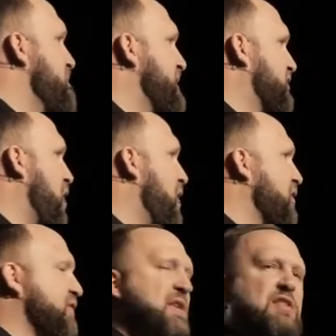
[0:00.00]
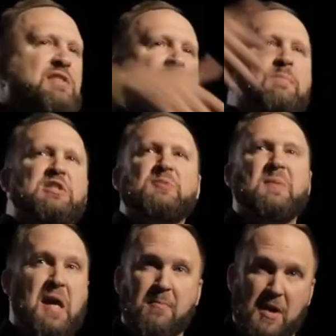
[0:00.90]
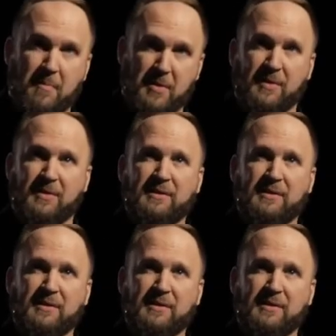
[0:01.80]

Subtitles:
missed calls from this same spam number.